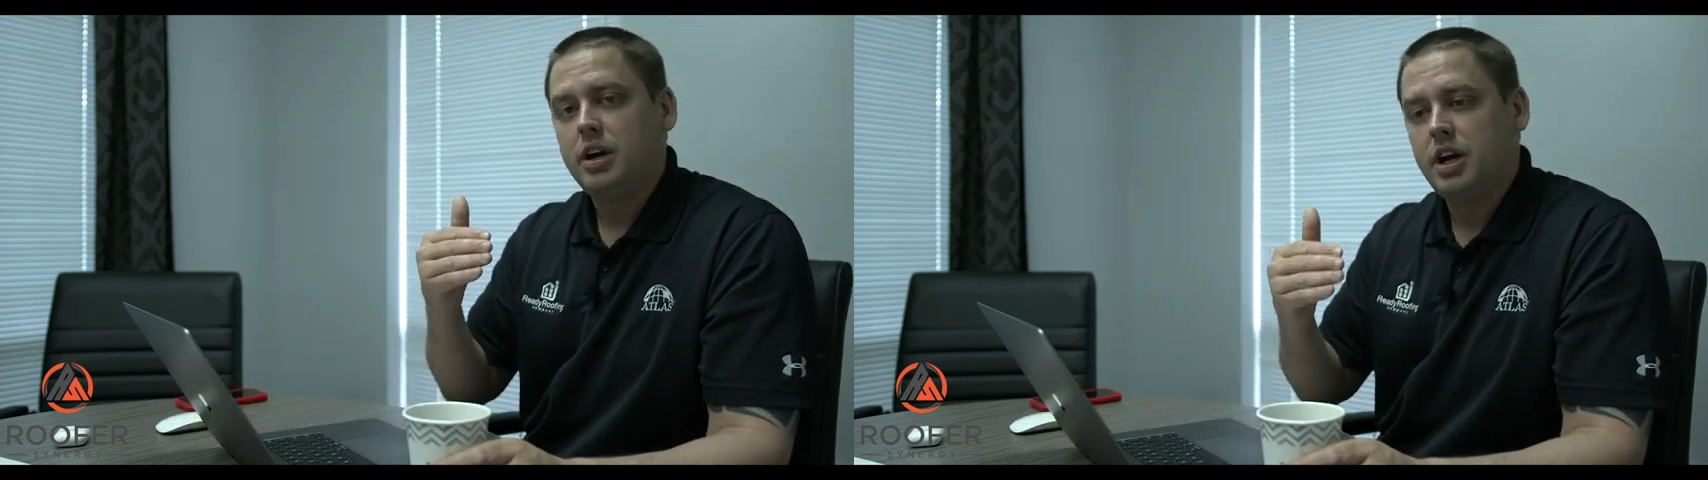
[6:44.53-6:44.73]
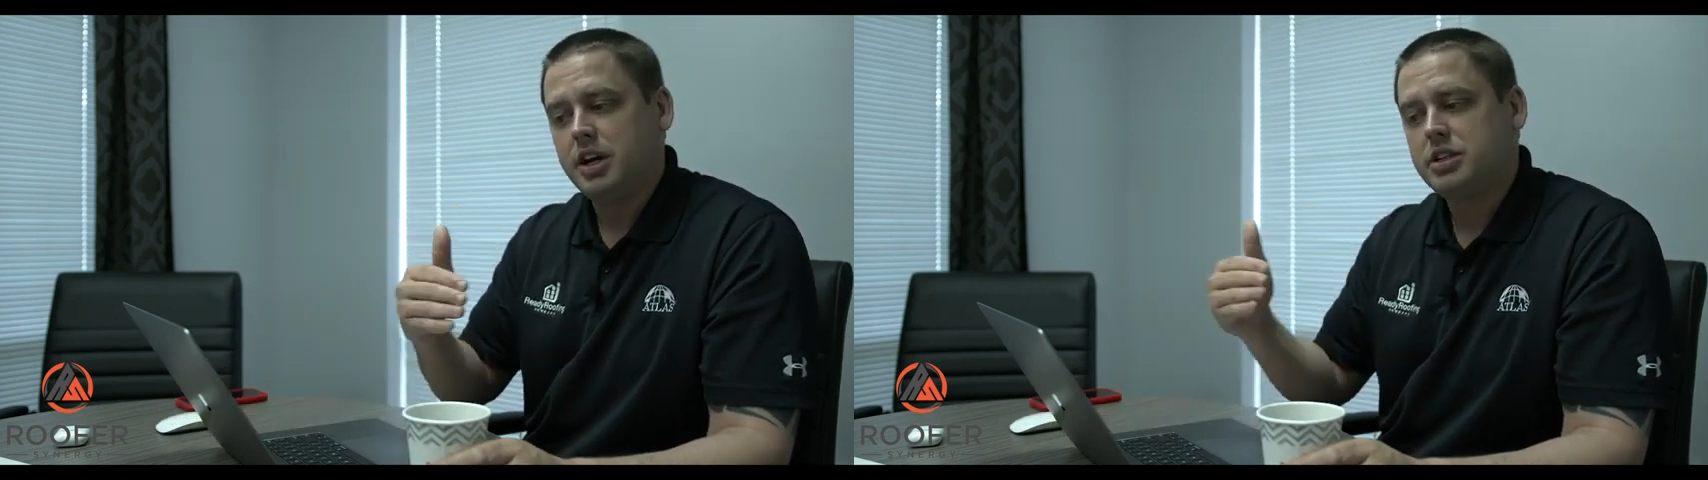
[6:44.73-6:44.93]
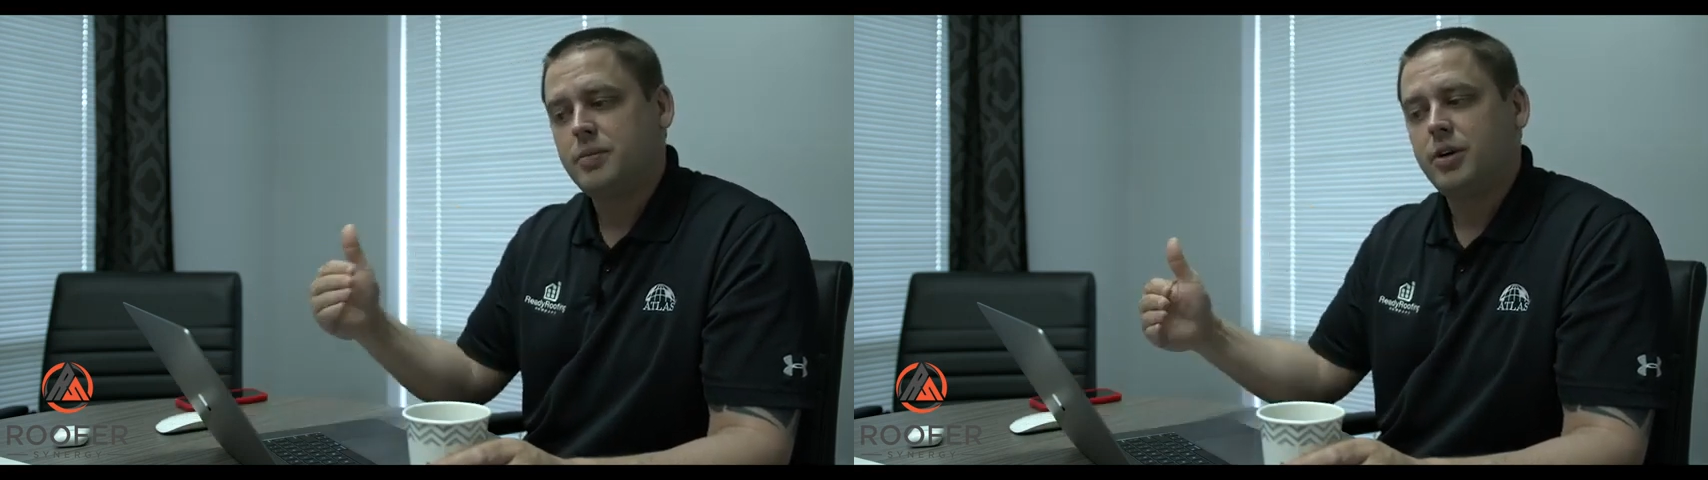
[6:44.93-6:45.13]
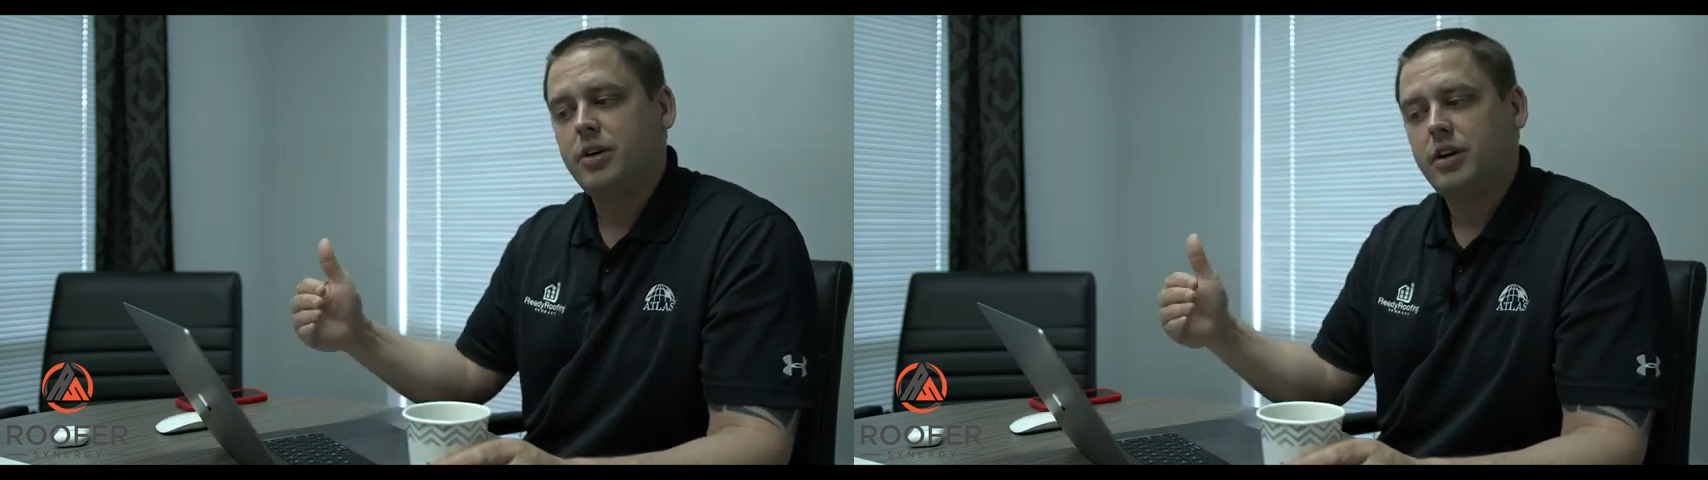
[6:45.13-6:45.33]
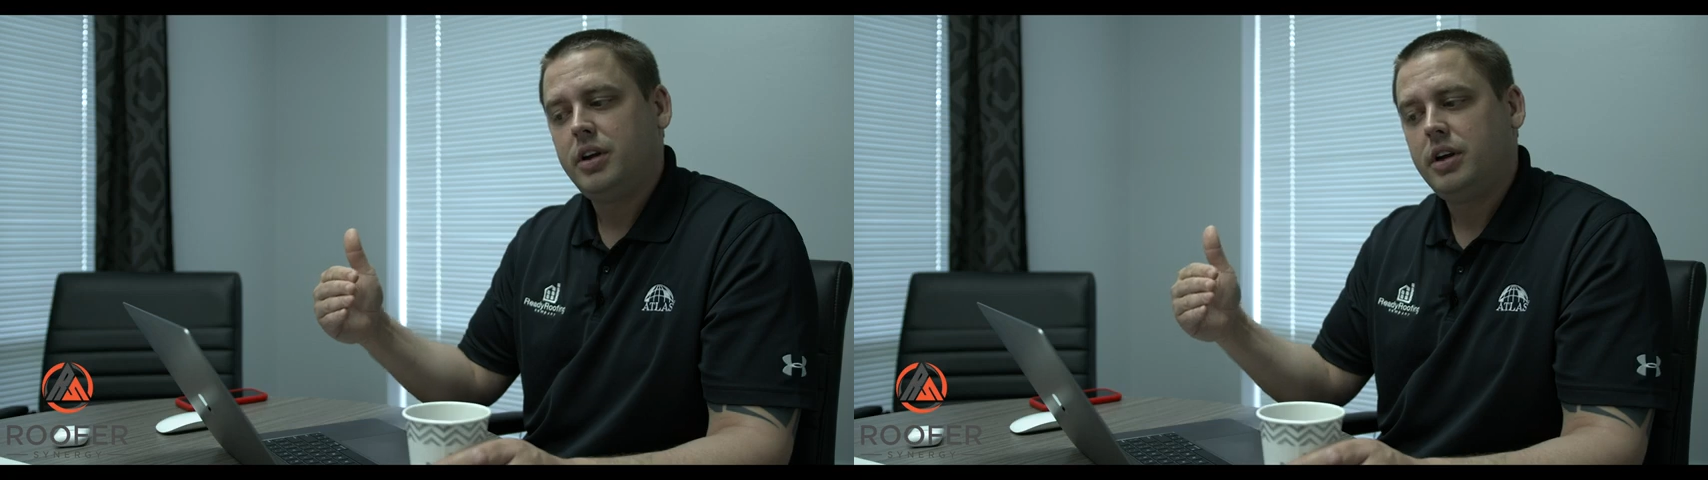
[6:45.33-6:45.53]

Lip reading: customer